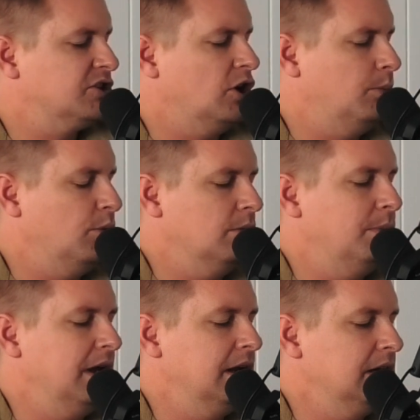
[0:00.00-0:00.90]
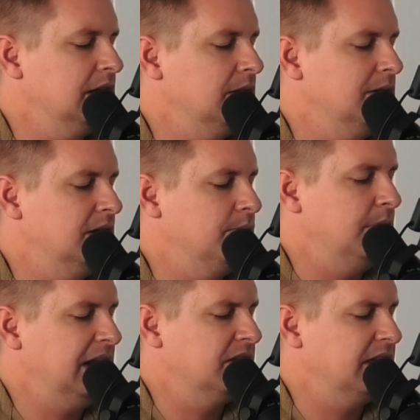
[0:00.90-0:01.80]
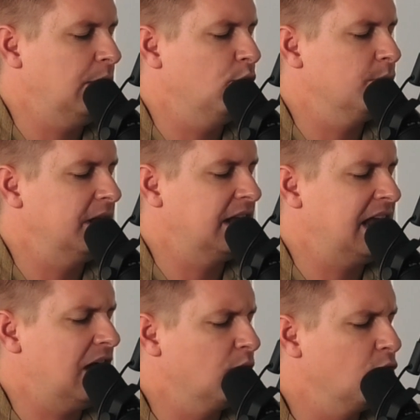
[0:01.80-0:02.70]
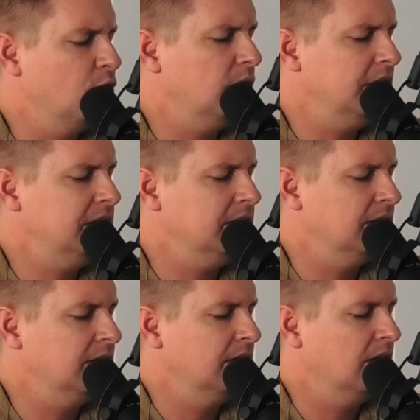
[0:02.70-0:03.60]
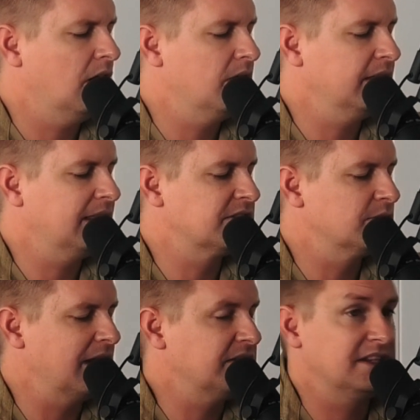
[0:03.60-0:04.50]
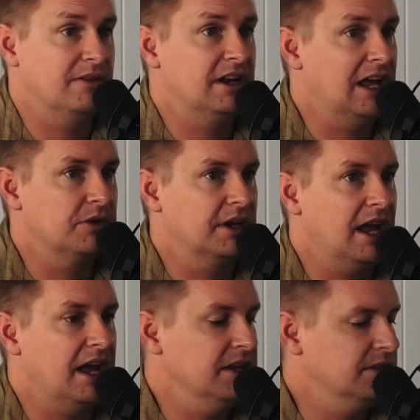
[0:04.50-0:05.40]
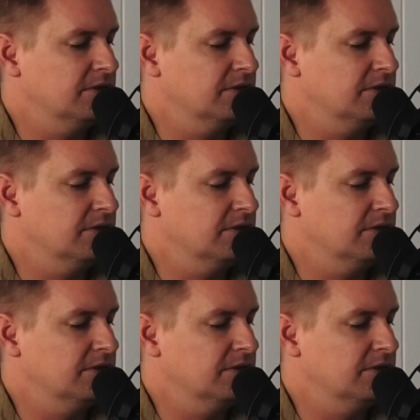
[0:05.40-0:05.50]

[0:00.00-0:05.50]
stop would have been your big thing would have been Kalgoorlie. I yes. think that's about 700 Ks.